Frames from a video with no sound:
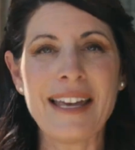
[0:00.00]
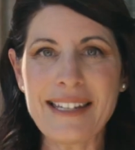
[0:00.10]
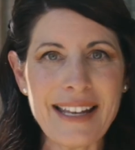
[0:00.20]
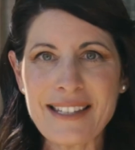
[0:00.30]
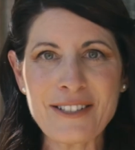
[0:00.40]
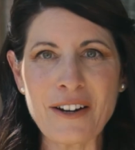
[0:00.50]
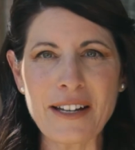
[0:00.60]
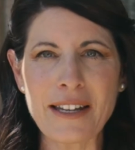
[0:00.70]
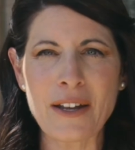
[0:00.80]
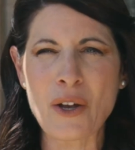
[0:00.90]
To get
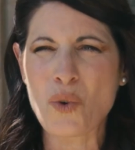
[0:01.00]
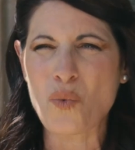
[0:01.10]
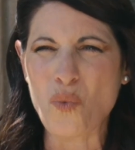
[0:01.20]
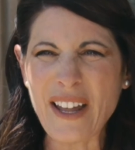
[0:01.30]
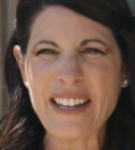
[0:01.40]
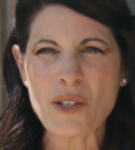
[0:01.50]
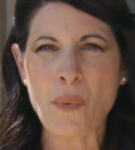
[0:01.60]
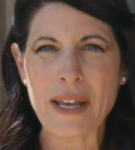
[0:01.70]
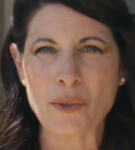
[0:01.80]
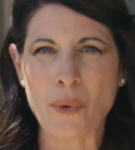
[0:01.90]
started, what is
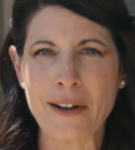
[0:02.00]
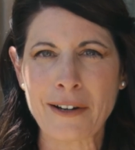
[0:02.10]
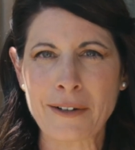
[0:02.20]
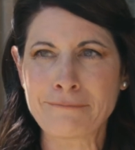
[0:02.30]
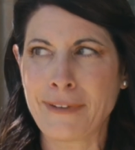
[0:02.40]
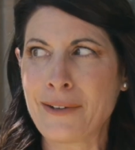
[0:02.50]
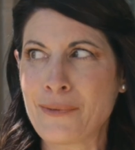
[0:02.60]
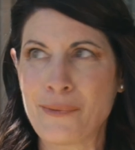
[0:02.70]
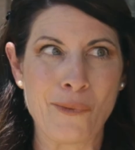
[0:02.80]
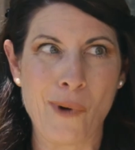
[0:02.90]
wastewater, and
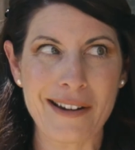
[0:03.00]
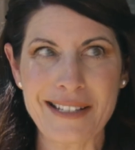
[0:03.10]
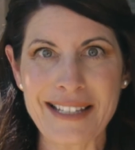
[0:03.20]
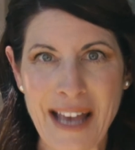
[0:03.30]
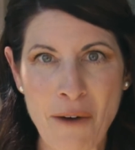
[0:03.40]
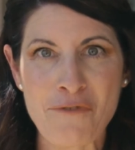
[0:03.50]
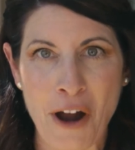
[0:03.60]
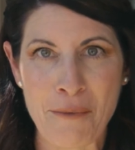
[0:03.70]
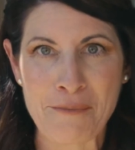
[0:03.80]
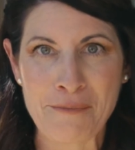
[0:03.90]
where does it come
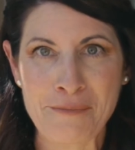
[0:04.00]
from?